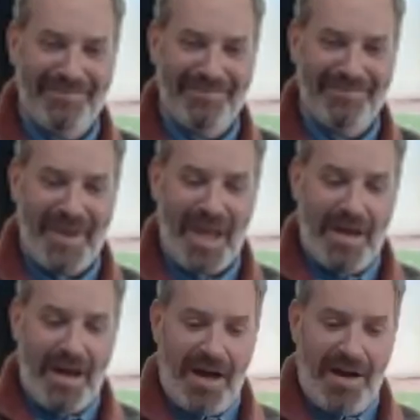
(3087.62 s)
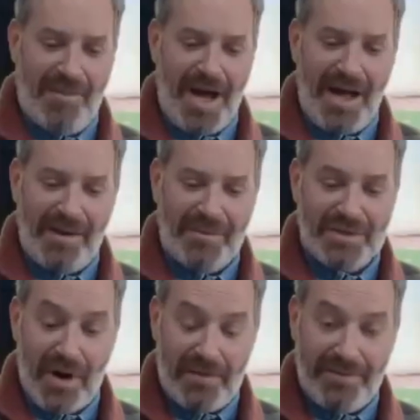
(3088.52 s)
I am just
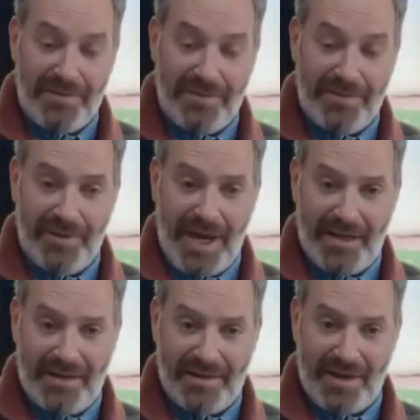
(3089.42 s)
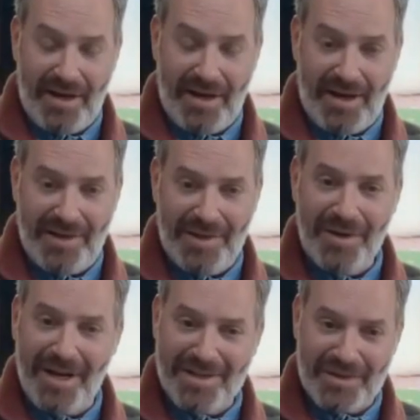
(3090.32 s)
grateful that you
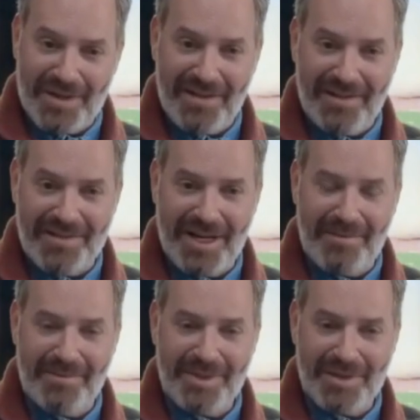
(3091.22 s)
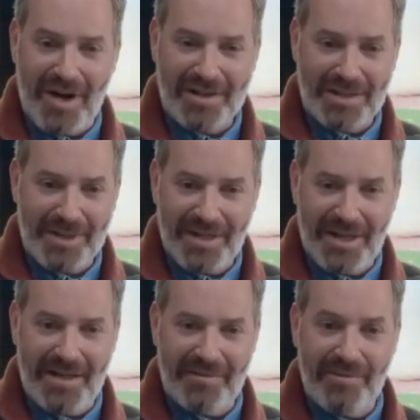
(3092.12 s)
guys are taking the time to talk to me. I am
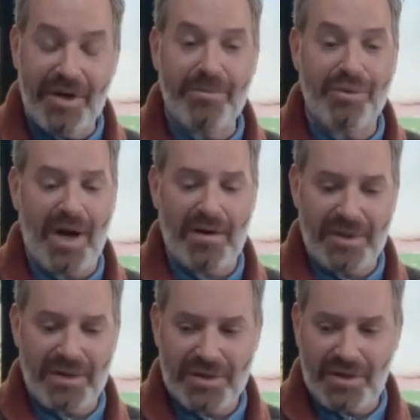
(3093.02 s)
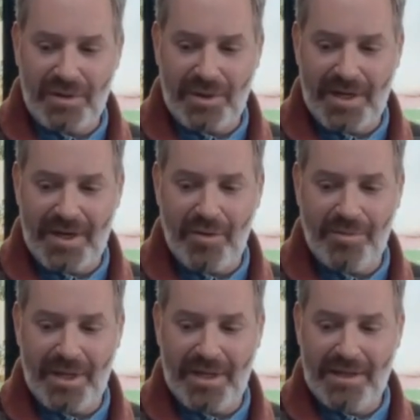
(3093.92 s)
very proud of this show, and I hope
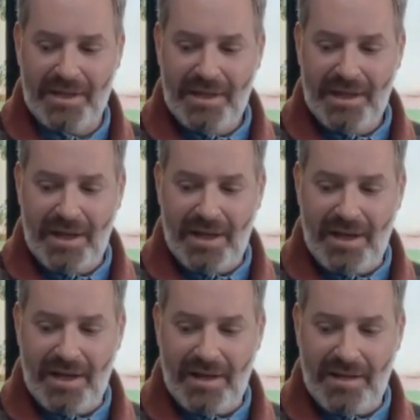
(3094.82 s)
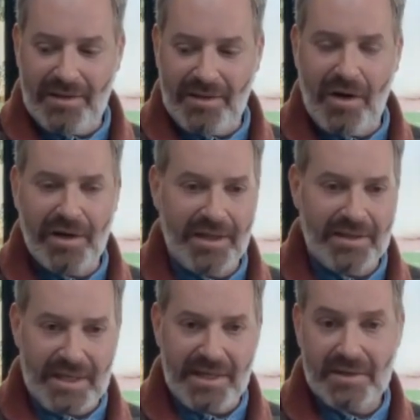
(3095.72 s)
that your audience
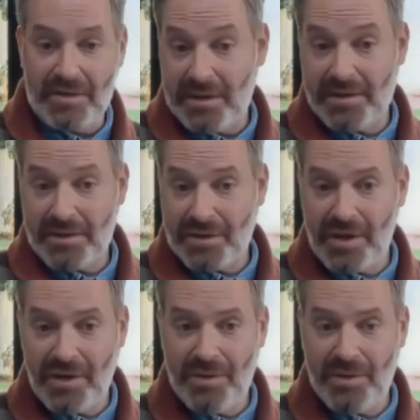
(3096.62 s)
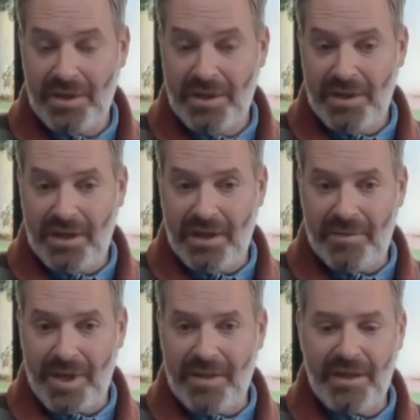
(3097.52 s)
takes a look at the show.
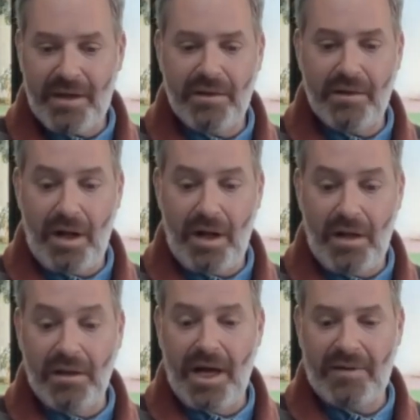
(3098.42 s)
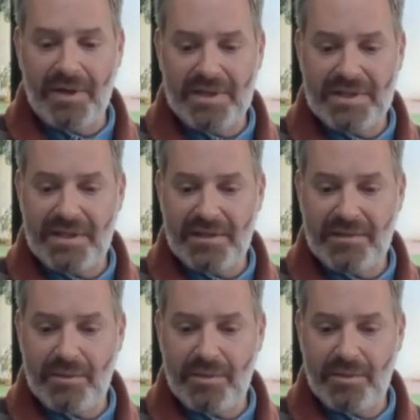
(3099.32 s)
I think a lot of us did.
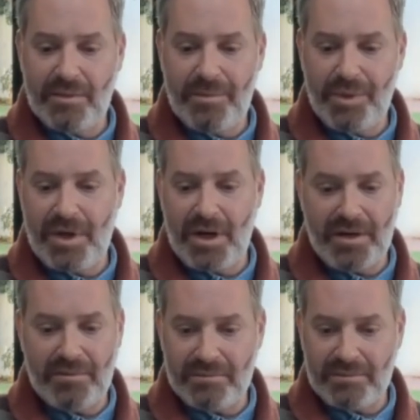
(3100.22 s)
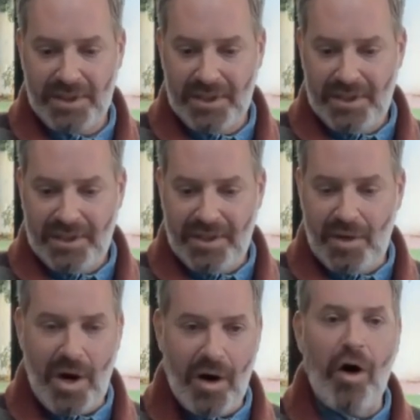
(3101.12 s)
We put our, you know,
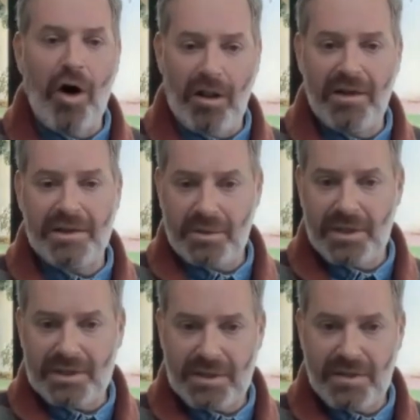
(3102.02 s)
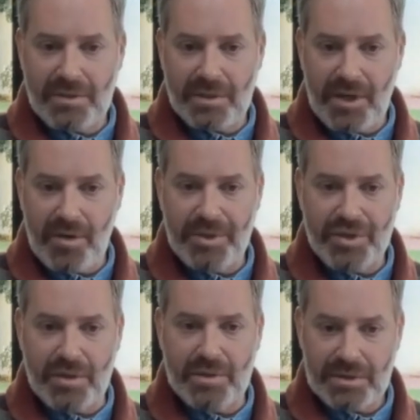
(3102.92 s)
our all into it. So I hope it shows.